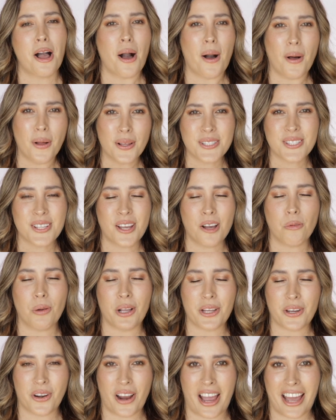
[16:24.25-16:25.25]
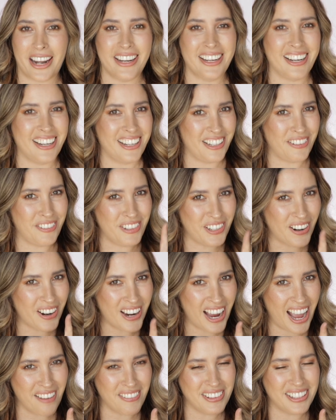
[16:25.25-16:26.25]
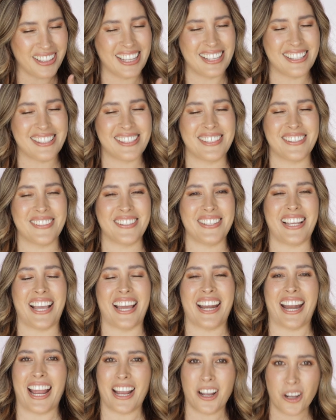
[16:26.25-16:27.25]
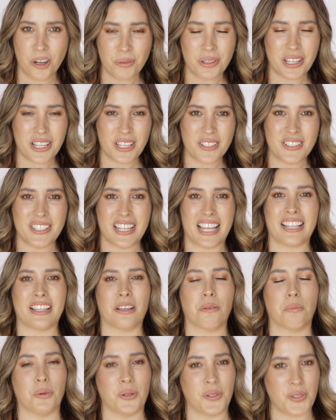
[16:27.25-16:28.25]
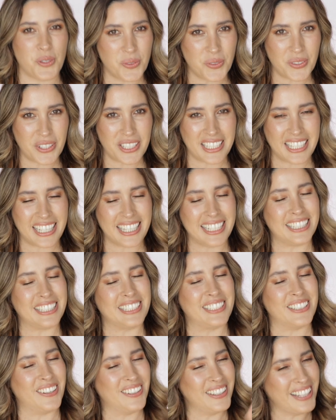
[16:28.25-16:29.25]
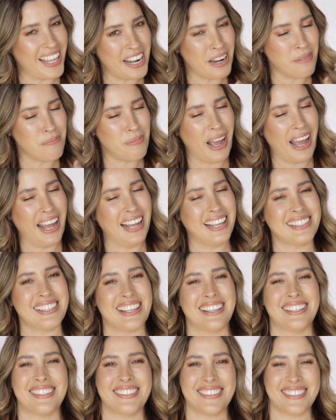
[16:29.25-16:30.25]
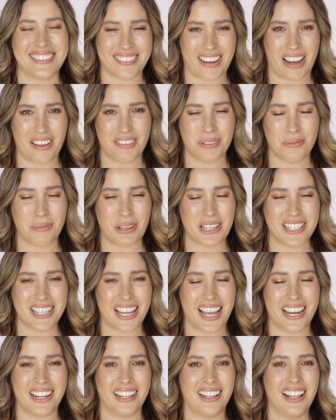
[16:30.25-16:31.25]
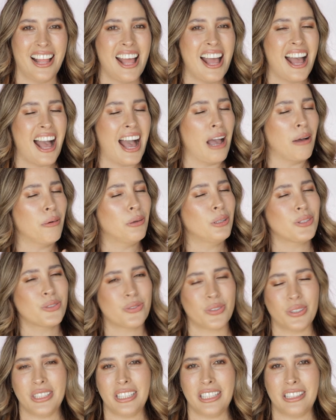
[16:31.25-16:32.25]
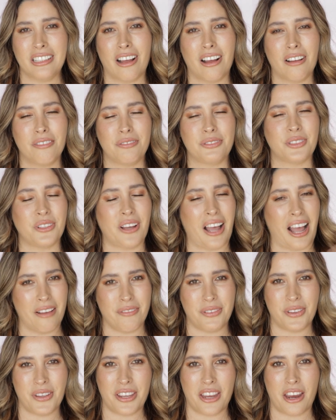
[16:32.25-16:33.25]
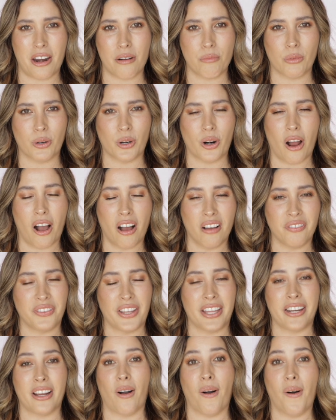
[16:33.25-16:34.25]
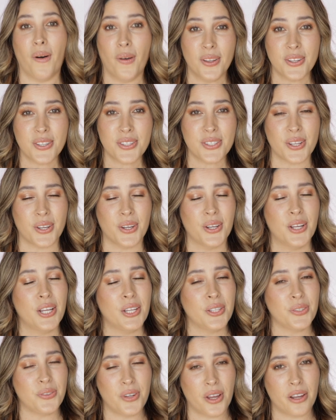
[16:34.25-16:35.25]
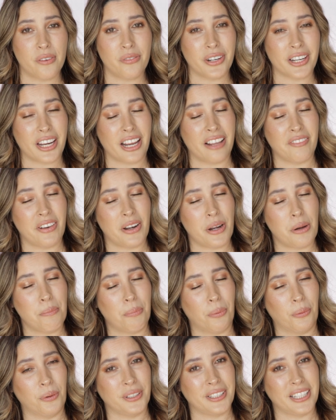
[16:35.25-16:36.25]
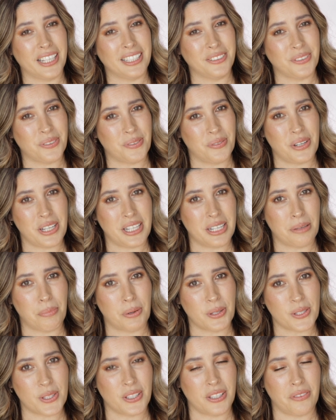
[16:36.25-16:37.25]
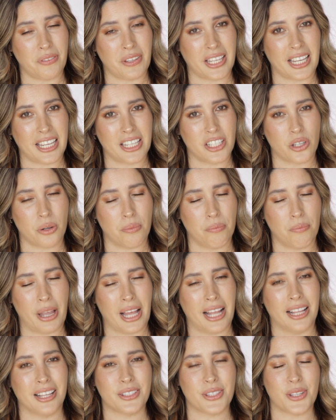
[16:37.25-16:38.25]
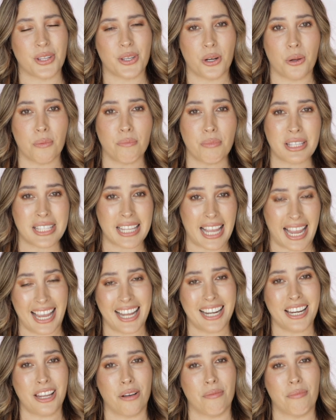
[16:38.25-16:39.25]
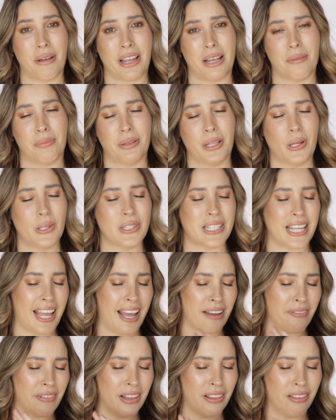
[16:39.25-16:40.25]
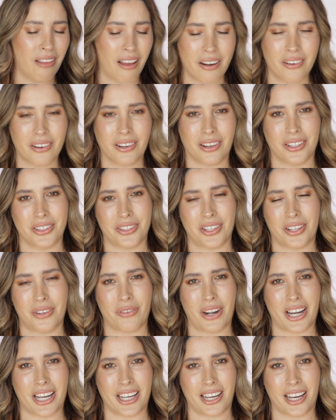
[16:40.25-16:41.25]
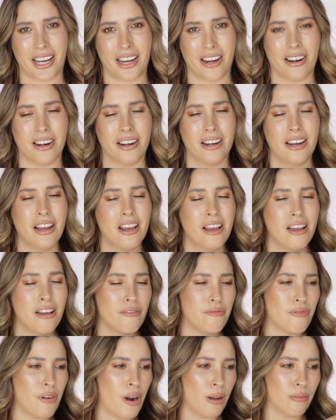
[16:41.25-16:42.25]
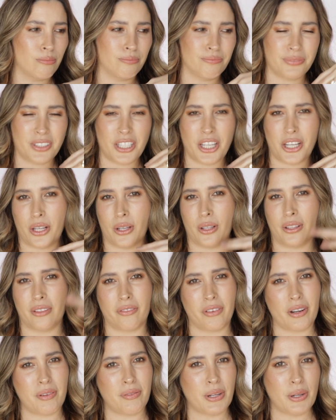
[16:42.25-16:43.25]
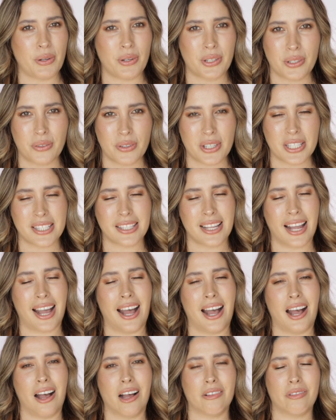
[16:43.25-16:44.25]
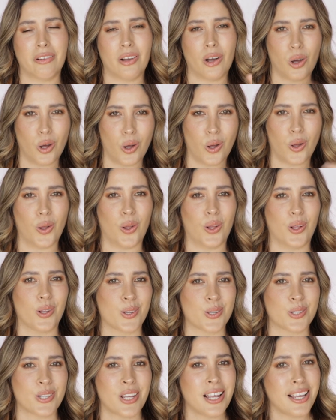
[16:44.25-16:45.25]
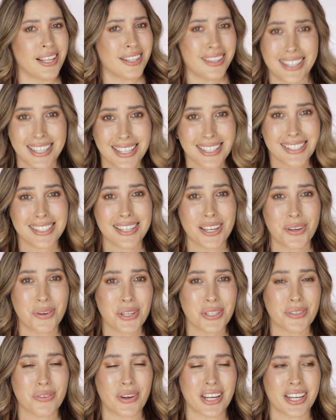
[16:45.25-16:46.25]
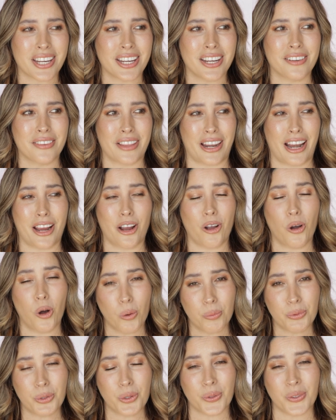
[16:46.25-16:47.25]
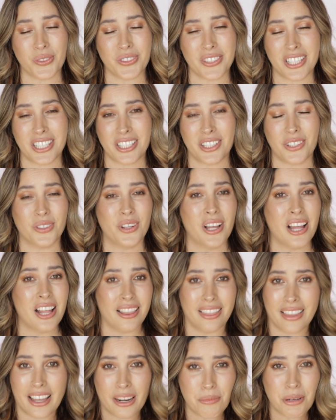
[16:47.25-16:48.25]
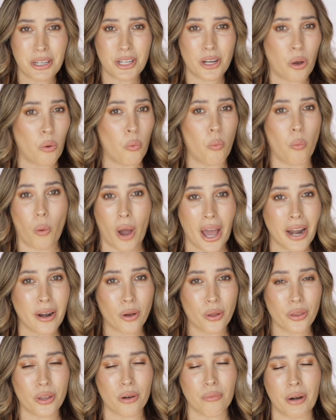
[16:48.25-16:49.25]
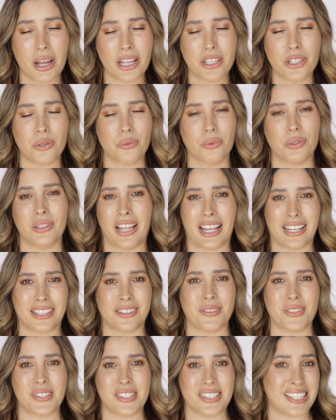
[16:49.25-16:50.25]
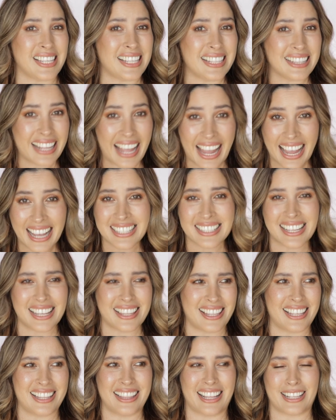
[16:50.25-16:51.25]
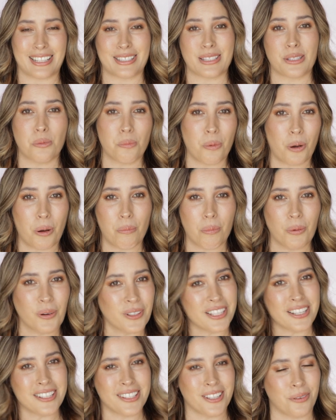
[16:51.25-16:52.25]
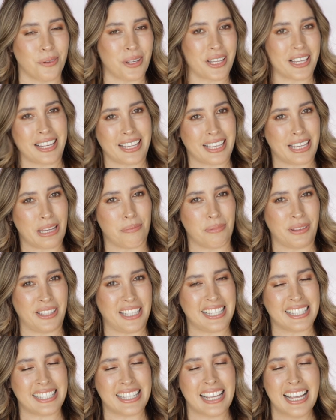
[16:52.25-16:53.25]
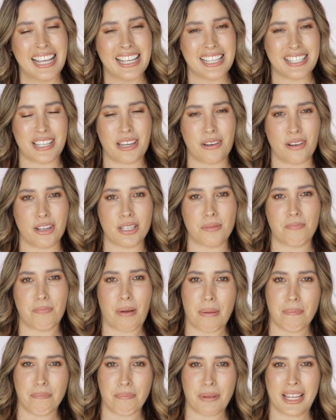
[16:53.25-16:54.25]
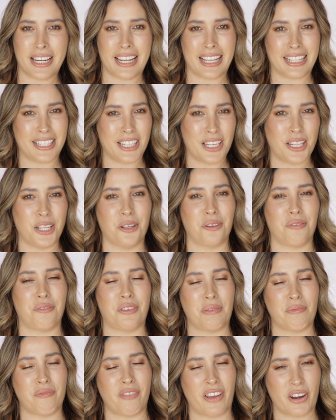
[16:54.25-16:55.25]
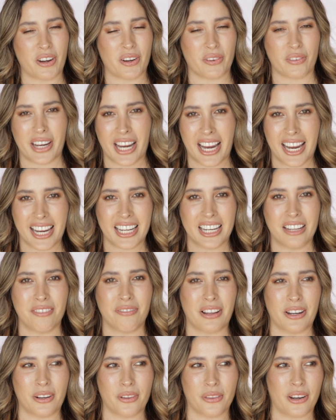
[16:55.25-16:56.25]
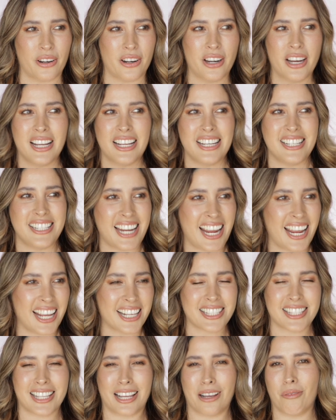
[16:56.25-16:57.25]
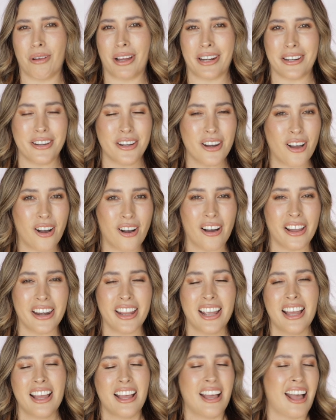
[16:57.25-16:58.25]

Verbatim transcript: Also, while you're at it, and if you haven't done so yet, I hope that you take the opportunity, don't let it pass, and subscribe to my channel. I will truly love to have you here more often. Also, do not forget, very important, to ring the post notification bell so you don't miss any of my uploads. I have a lot of content right here from, you know, reviewing new stuff, hauls, these series right here that I hope to continue. Let me know what other brand you would like to see next. I think that's super important so we can keep this series pumping and, you know, being very creative and other takes and whatnot.